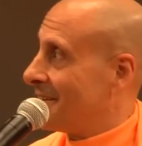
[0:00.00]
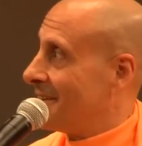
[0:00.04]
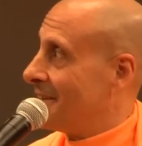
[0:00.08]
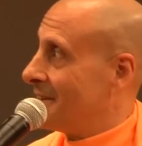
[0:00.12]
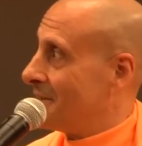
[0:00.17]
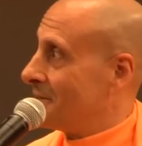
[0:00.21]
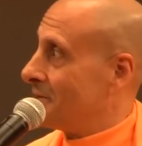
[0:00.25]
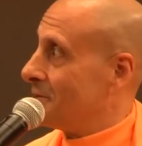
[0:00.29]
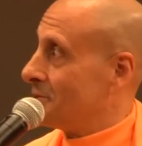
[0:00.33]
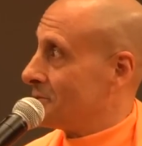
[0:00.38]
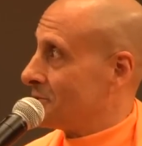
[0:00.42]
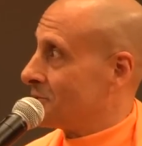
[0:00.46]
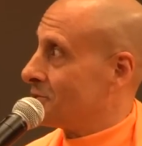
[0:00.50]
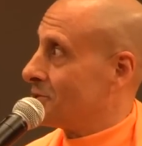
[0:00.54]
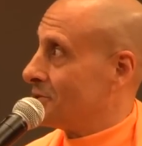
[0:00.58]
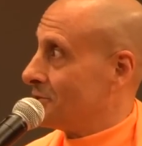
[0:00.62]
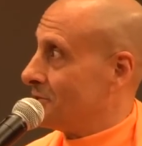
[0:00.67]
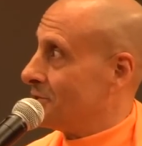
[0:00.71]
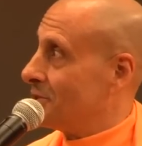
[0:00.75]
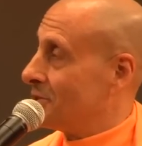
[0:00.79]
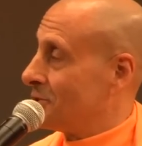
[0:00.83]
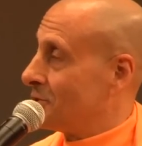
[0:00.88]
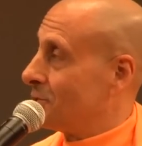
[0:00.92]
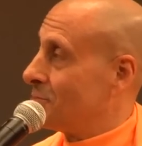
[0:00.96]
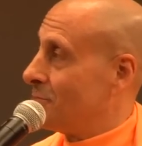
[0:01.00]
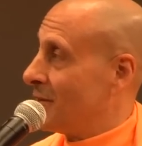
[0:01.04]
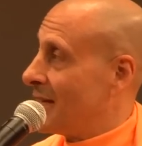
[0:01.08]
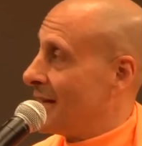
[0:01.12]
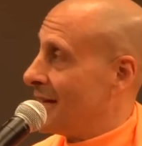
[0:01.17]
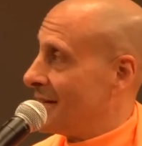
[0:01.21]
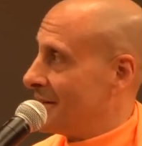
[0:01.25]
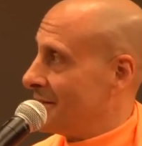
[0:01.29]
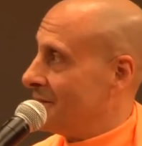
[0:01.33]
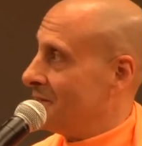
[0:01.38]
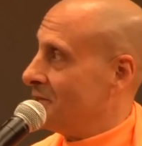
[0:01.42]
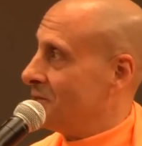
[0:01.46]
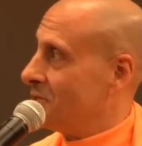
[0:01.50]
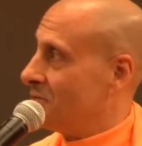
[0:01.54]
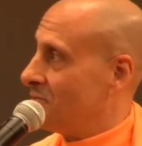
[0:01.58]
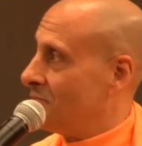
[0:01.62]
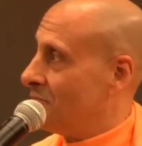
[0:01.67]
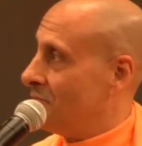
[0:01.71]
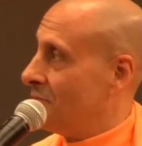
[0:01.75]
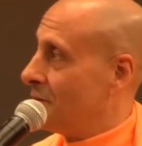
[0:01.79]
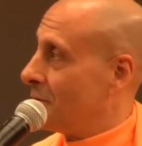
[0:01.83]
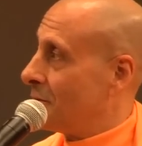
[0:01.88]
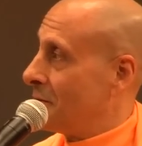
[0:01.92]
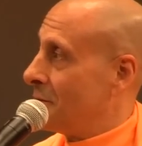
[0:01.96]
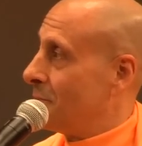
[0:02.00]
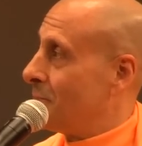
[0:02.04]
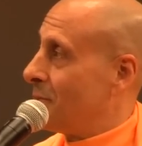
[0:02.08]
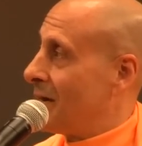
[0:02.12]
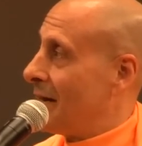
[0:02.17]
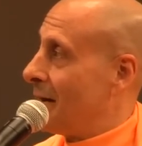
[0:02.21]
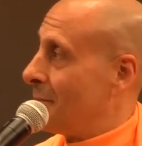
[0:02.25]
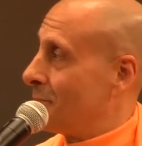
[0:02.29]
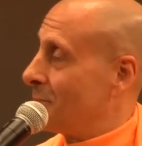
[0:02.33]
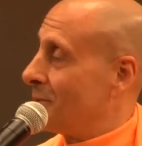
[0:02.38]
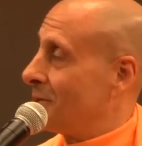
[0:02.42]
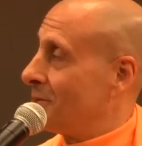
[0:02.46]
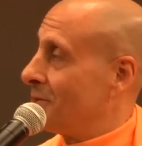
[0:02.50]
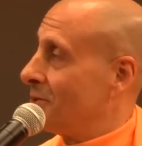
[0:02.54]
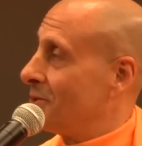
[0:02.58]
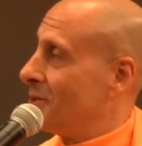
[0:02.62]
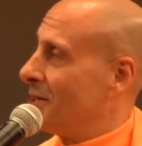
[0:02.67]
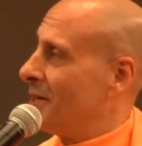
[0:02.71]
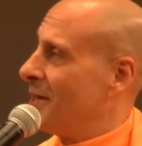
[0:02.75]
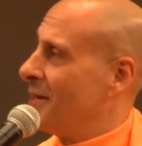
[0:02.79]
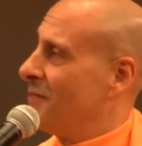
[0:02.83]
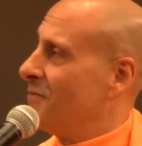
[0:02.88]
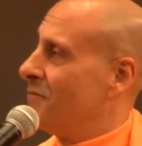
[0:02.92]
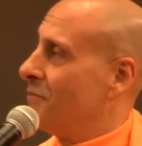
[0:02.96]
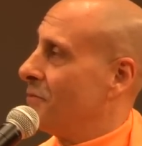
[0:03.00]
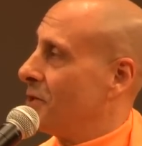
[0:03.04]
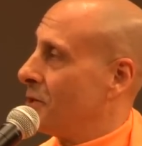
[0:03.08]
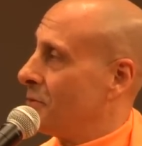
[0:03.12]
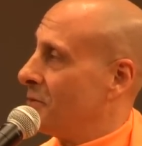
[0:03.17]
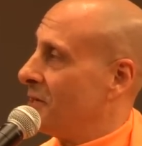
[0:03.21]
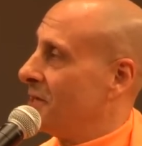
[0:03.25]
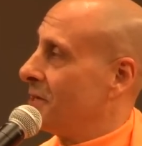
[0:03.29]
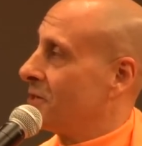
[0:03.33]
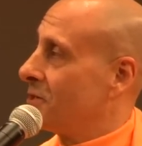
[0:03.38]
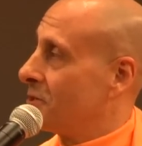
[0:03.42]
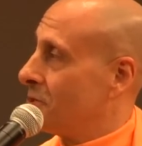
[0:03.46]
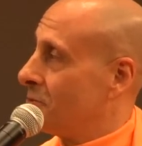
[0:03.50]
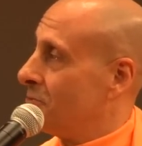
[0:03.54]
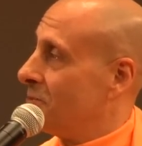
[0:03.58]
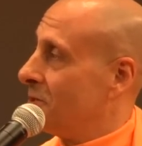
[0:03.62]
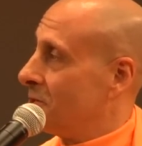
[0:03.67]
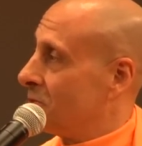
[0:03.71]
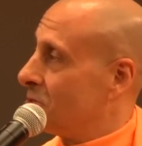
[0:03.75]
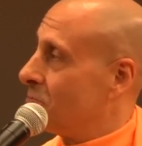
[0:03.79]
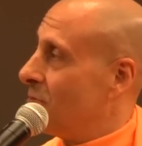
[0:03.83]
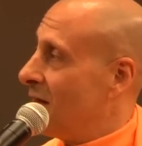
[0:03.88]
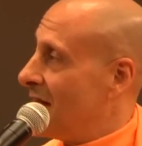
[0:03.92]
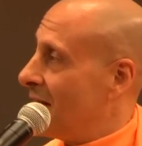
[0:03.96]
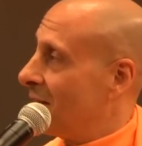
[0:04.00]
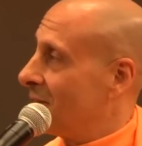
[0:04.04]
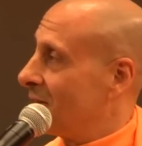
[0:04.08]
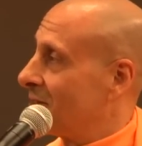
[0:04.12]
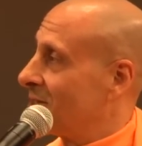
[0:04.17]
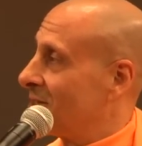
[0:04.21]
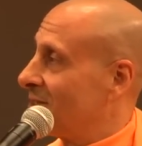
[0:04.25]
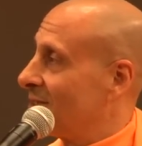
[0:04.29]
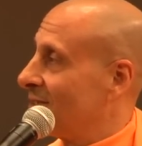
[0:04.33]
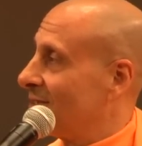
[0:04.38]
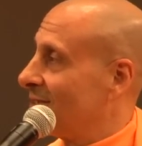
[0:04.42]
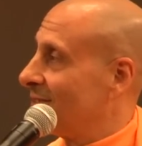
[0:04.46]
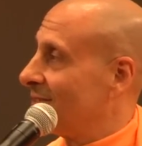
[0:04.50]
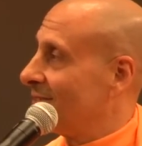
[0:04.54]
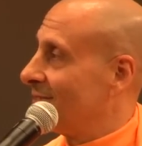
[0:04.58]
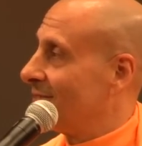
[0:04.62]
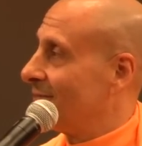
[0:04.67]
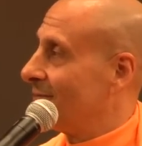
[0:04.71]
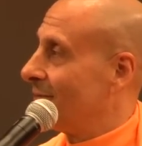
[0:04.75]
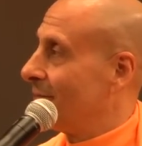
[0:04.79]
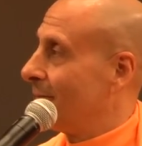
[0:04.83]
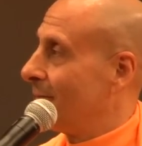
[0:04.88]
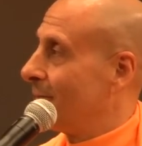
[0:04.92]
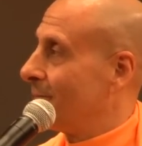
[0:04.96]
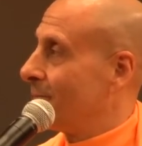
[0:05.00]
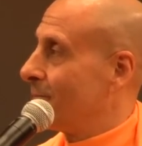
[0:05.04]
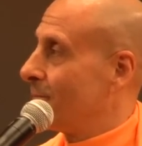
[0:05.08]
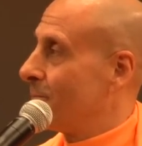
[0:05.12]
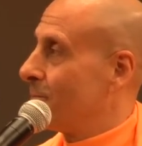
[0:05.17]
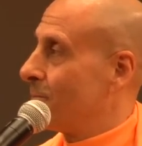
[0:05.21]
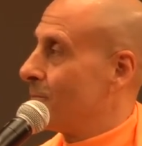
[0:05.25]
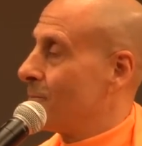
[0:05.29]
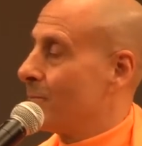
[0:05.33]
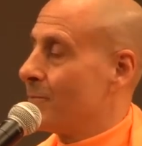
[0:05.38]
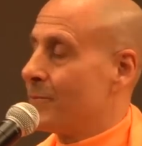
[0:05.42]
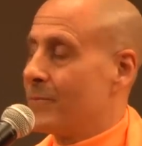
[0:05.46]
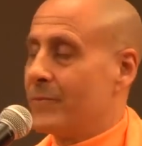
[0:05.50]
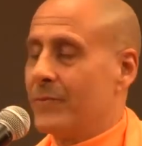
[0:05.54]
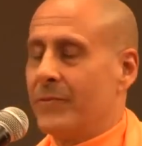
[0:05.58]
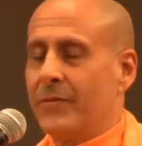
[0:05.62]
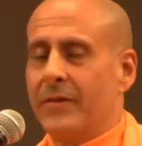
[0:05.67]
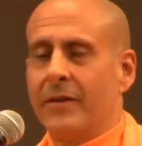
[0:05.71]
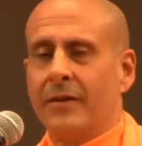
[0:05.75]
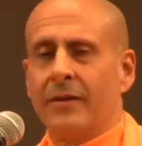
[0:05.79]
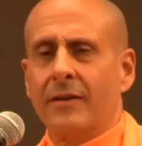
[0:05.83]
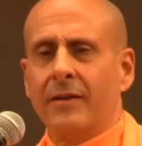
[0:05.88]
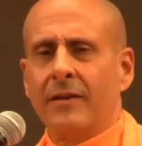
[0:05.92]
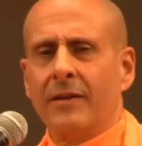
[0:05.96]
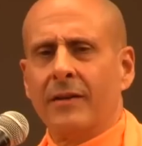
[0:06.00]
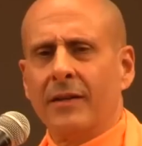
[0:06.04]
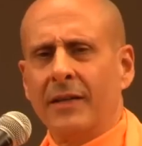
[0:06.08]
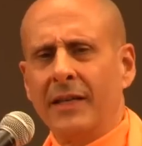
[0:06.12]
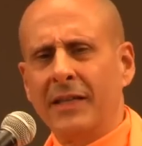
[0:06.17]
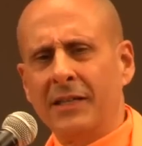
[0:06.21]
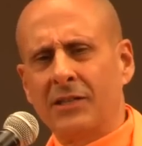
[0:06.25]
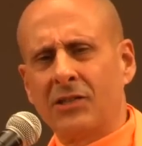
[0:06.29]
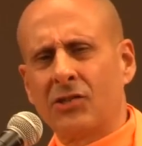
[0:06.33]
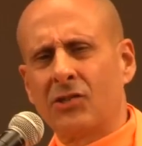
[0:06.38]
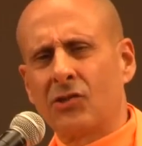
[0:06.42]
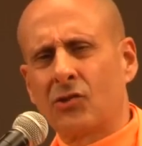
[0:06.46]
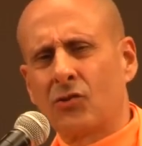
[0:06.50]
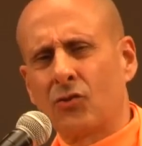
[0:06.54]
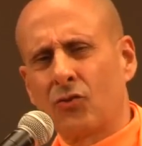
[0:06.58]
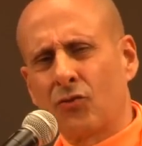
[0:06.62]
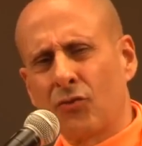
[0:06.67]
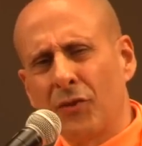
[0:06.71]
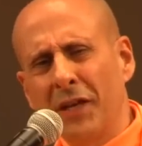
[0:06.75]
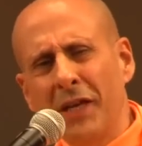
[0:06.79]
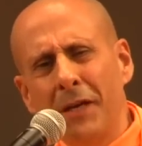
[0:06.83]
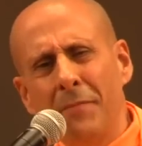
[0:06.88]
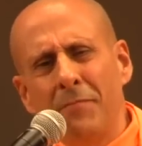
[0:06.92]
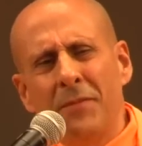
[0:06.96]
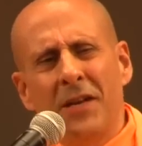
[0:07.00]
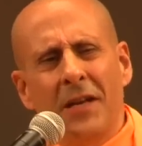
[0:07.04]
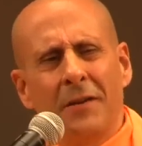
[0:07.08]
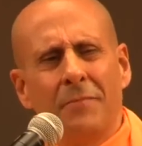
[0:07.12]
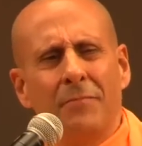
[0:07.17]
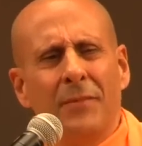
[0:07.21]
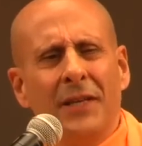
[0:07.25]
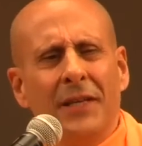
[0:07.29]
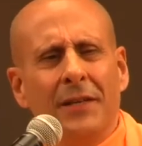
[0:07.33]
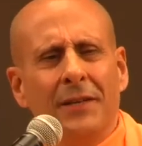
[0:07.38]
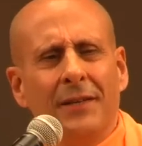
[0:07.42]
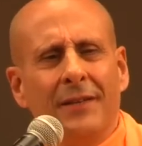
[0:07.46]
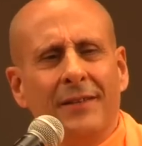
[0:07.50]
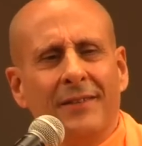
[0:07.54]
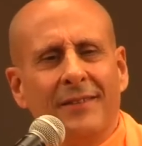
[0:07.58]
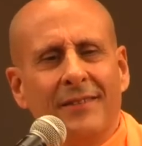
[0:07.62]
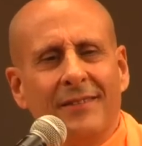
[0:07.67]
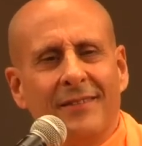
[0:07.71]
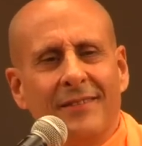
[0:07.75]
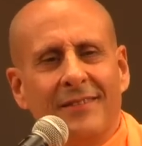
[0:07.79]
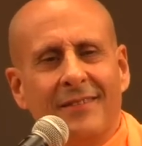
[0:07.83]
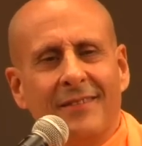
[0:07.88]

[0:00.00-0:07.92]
I understood this man is very popular and very charismatic. Mm-hmm. He screamed at me.